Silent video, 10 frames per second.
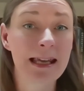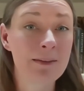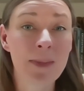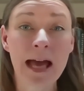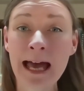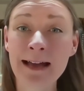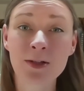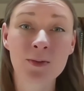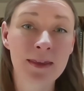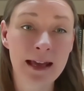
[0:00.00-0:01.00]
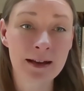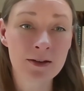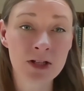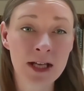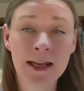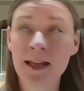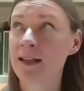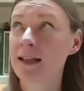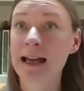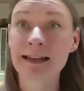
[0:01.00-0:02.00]
and packed with energy
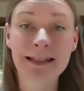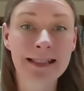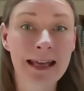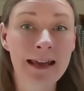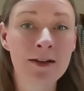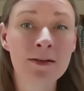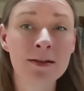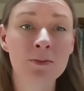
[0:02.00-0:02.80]
at scales